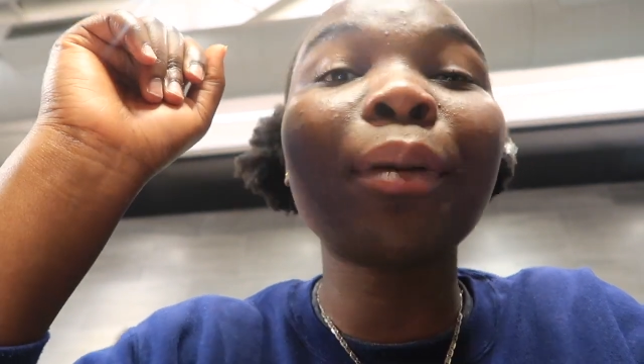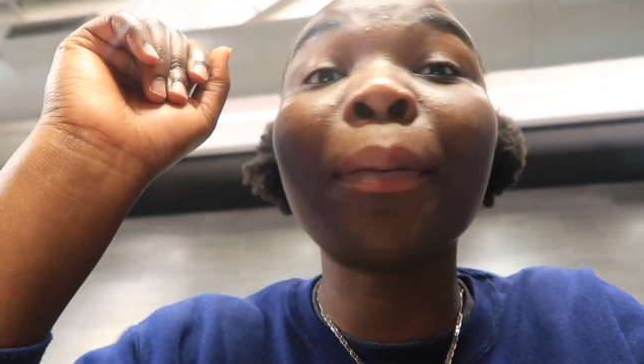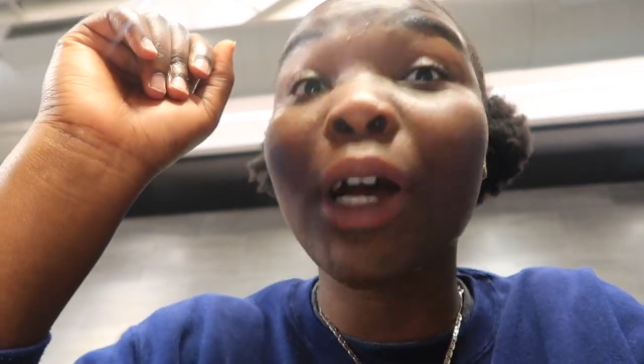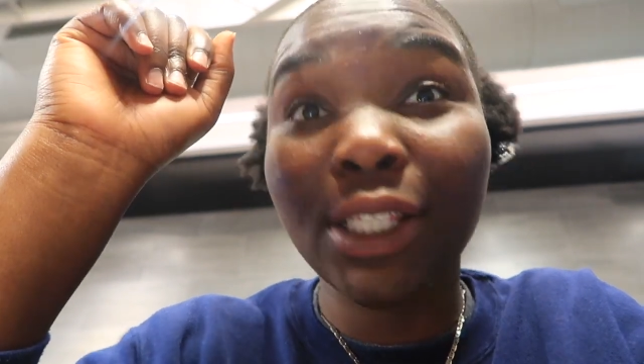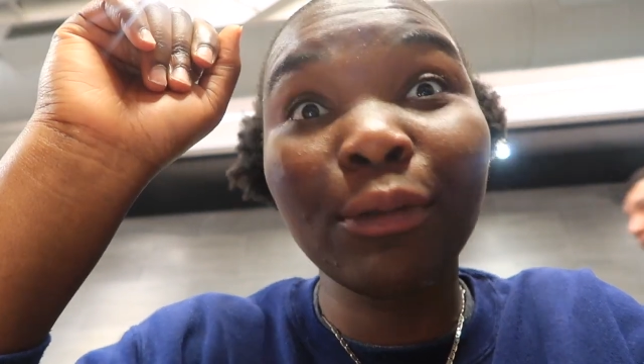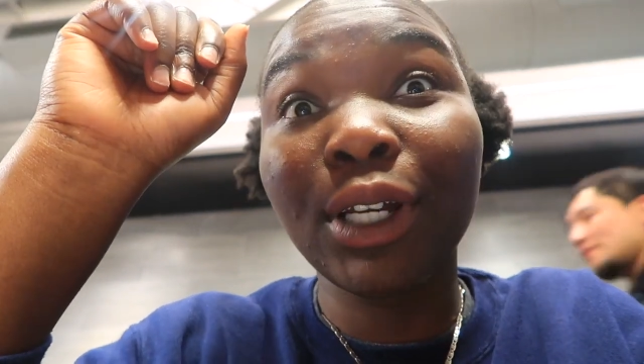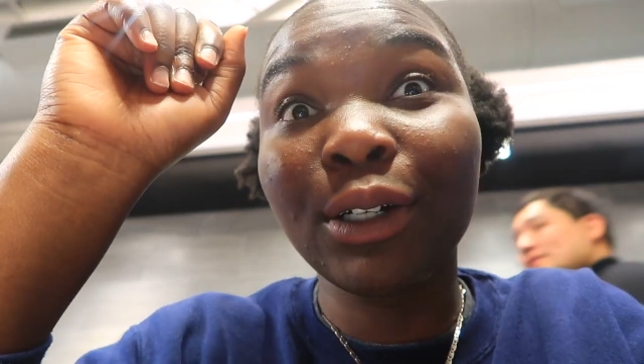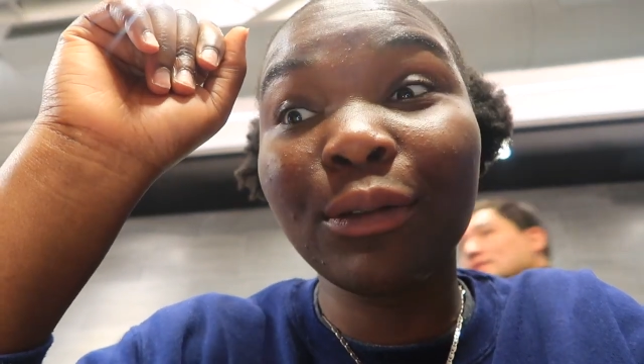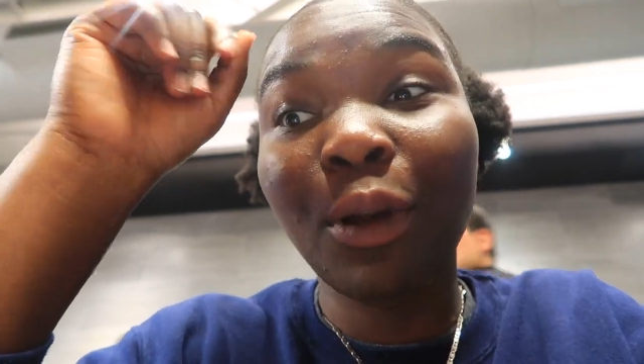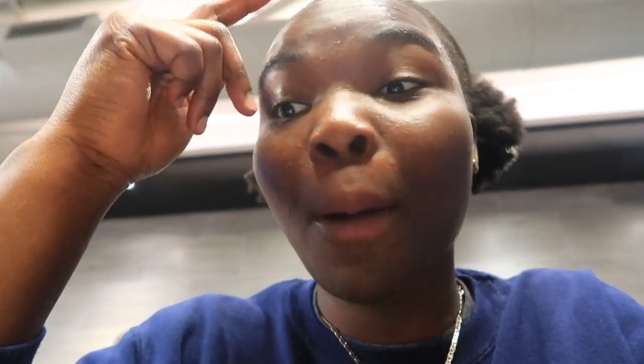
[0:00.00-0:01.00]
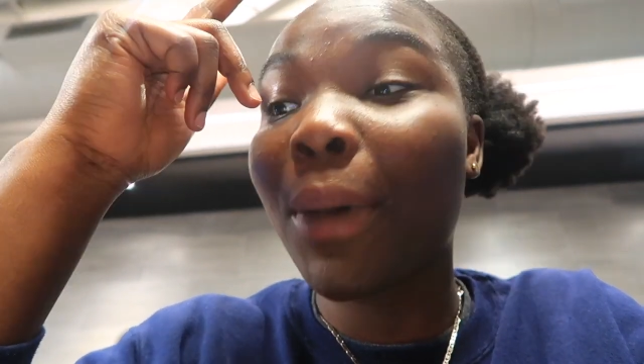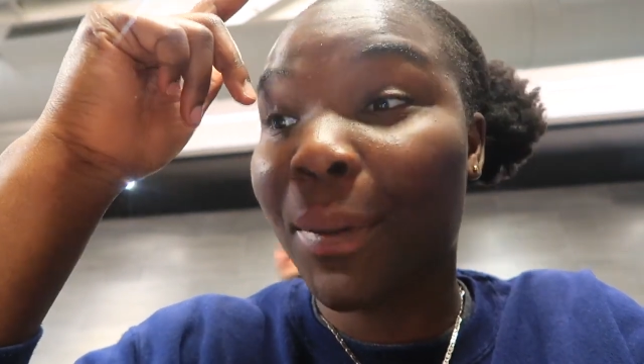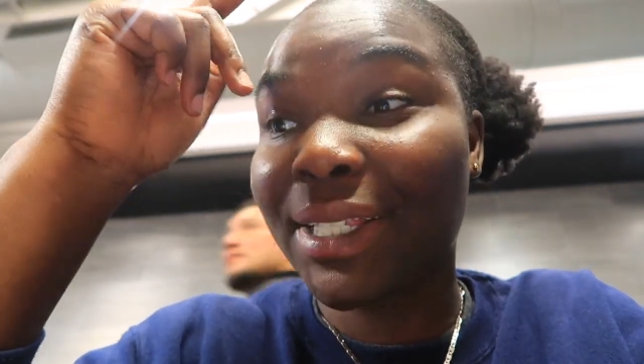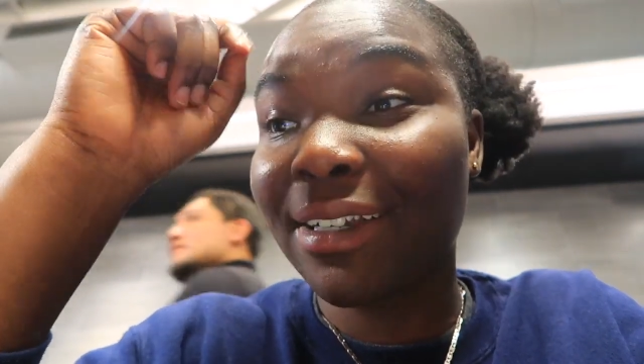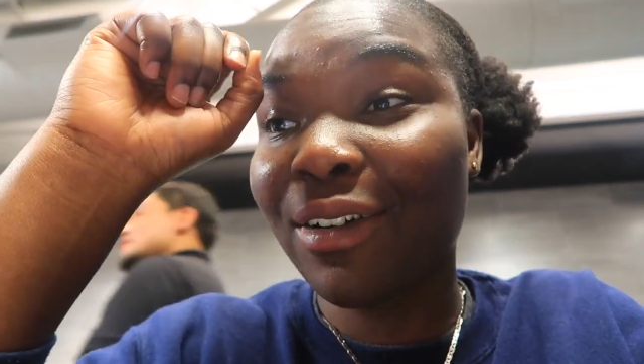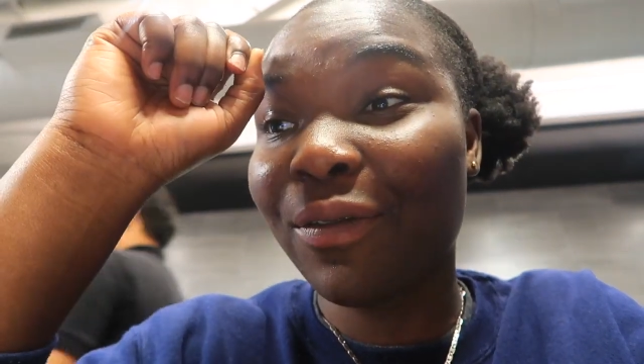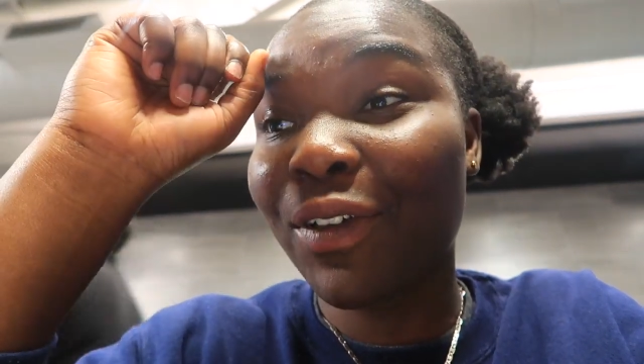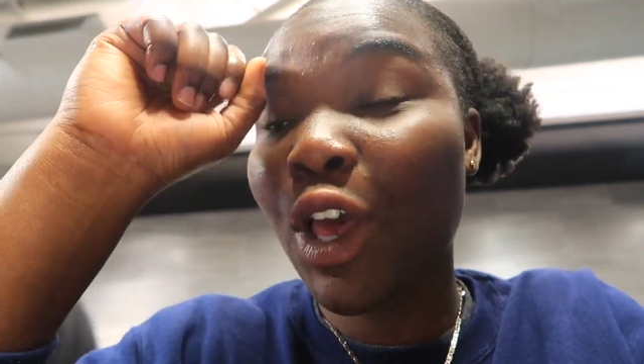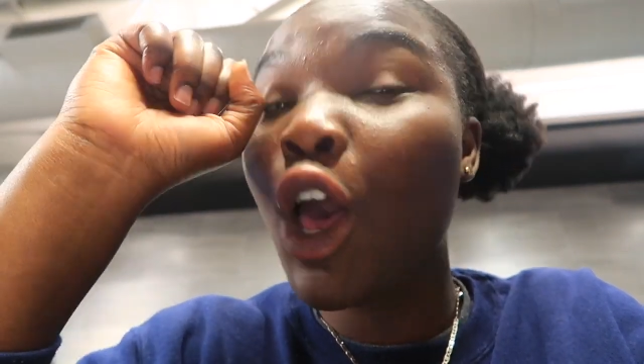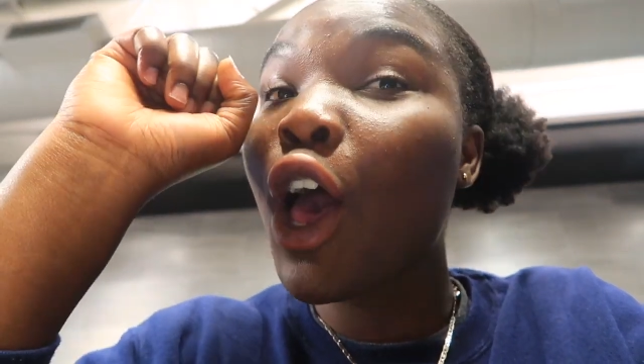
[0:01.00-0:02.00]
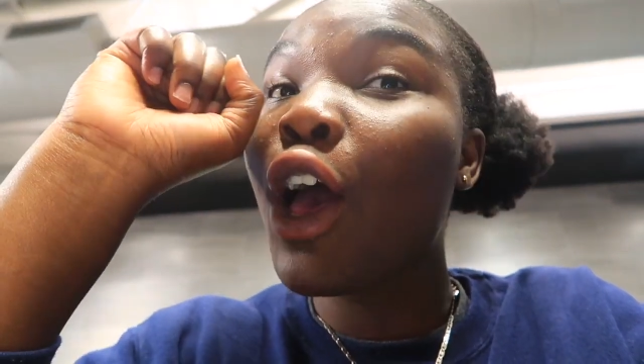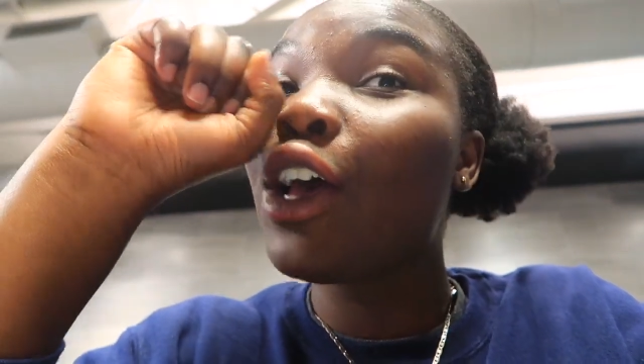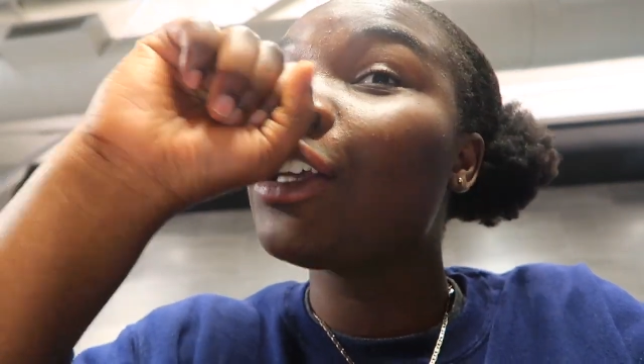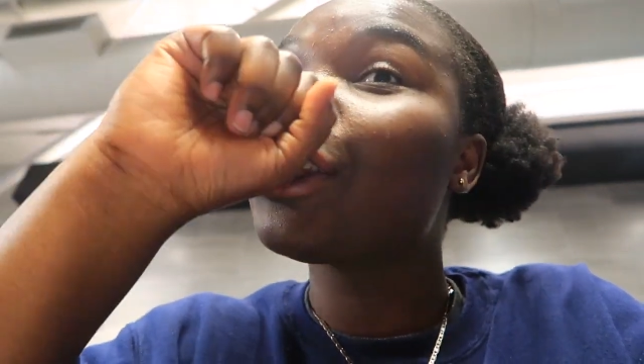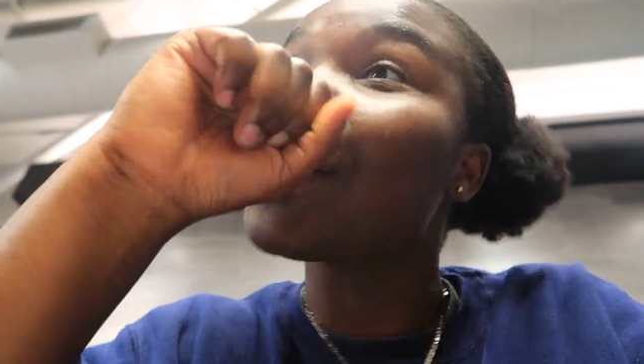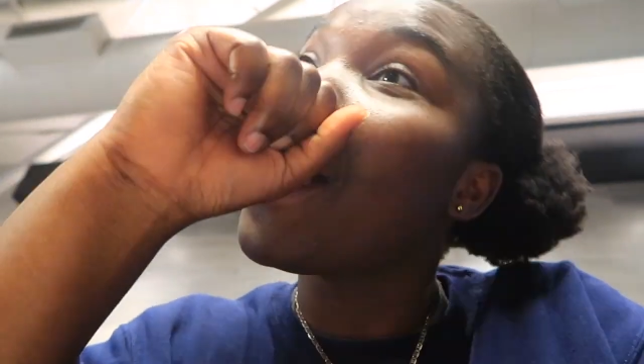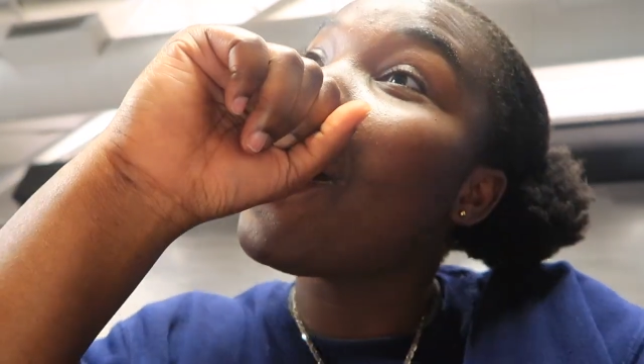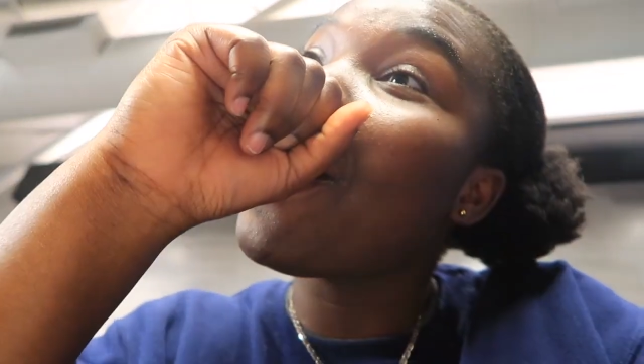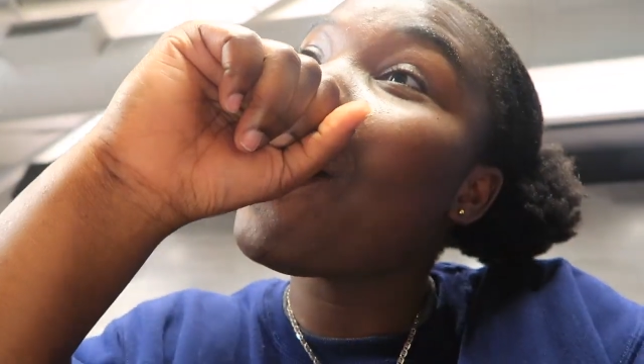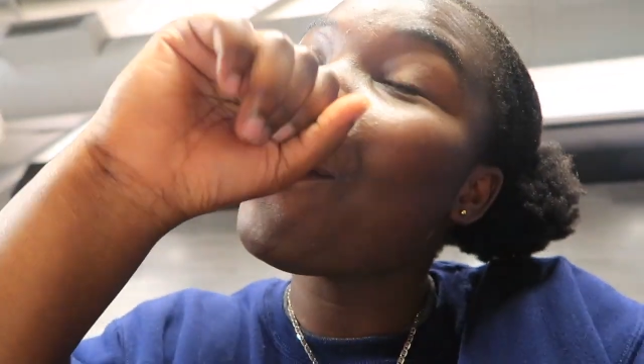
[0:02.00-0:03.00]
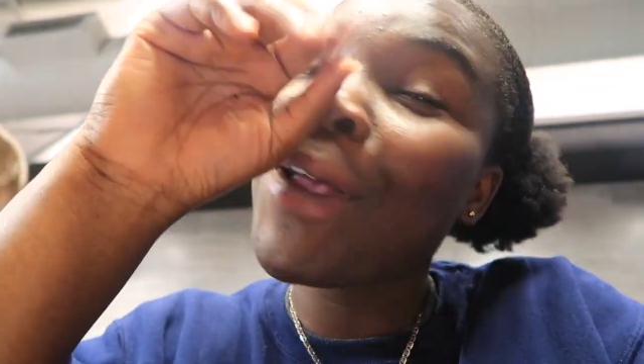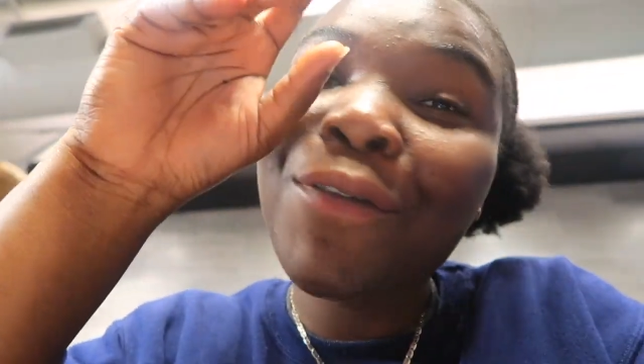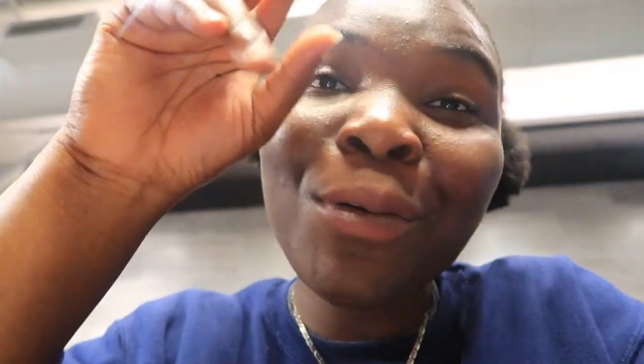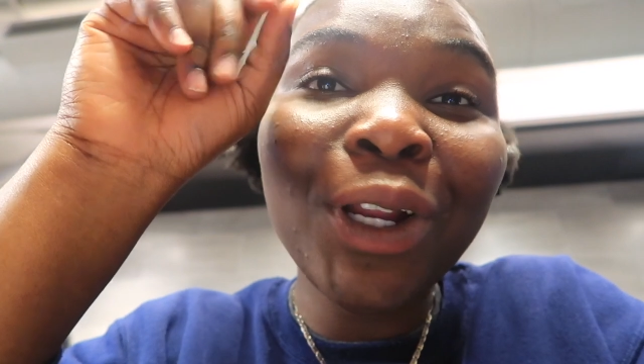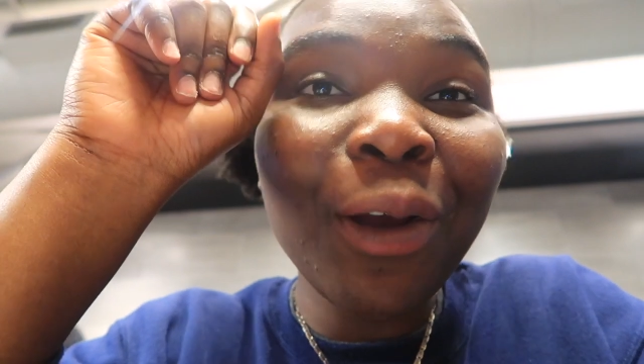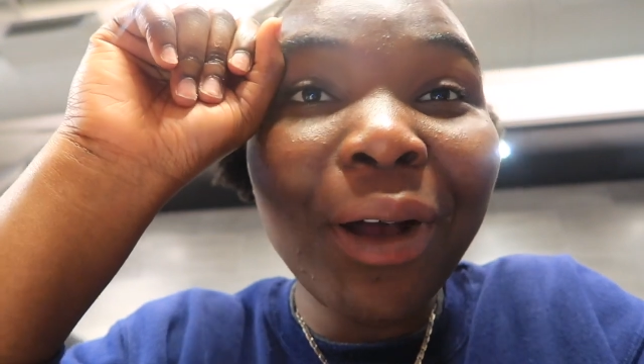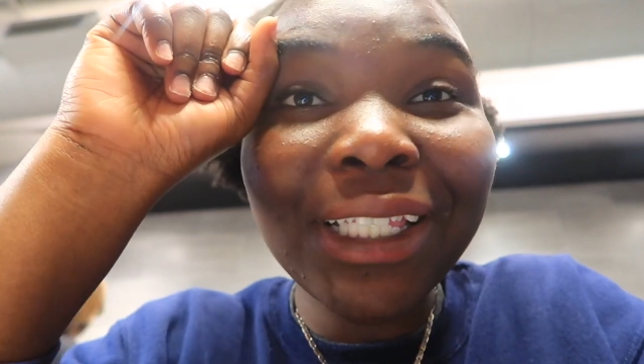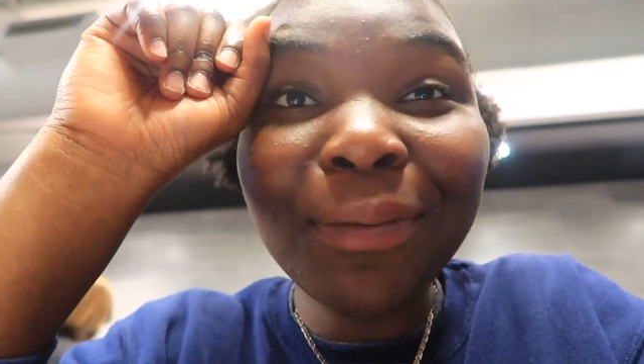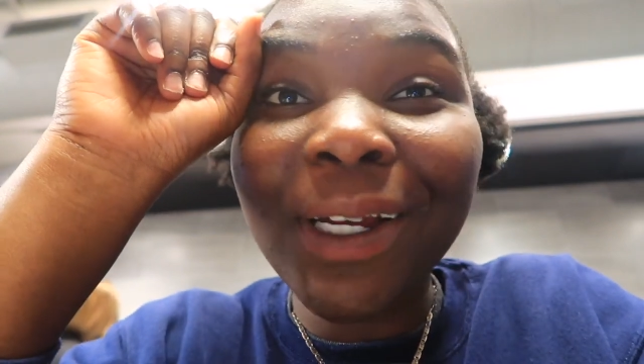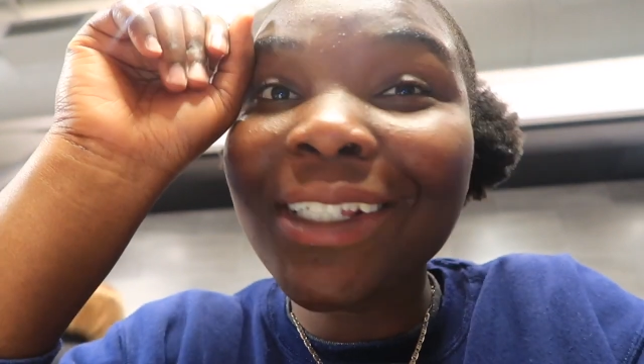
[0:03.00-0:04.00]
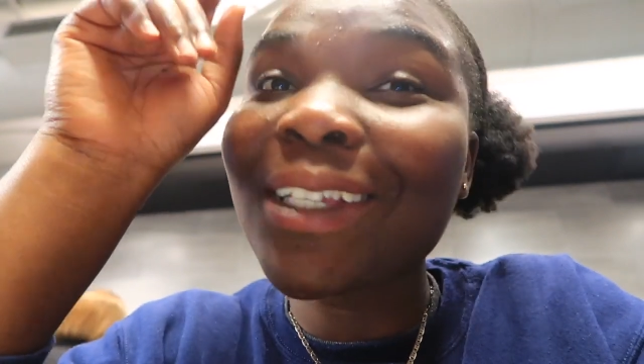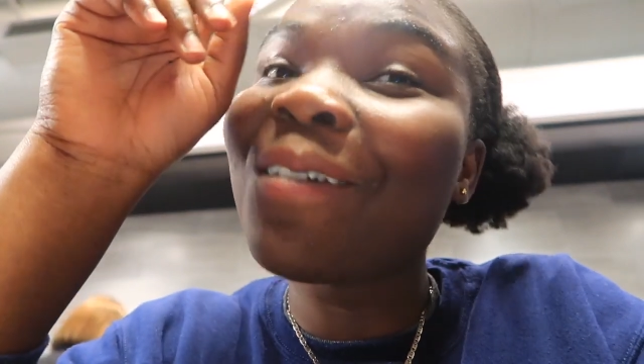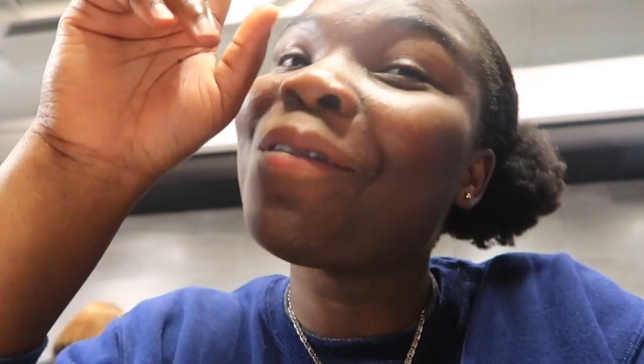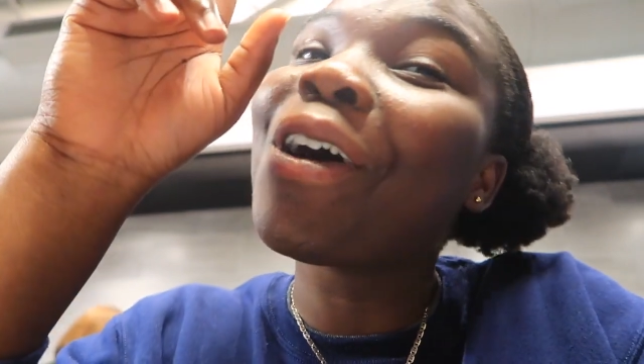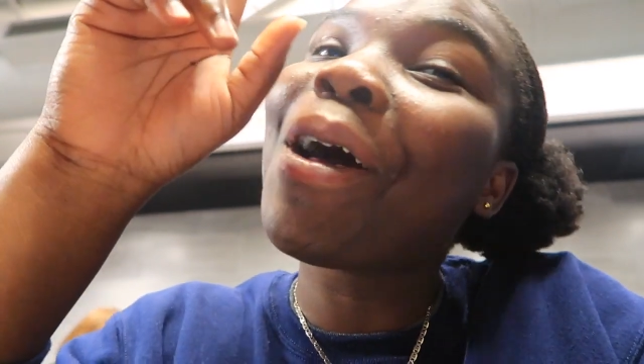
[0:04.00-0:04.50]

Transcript: People I don't know, by myself. So if you want to go out to eat by yourself,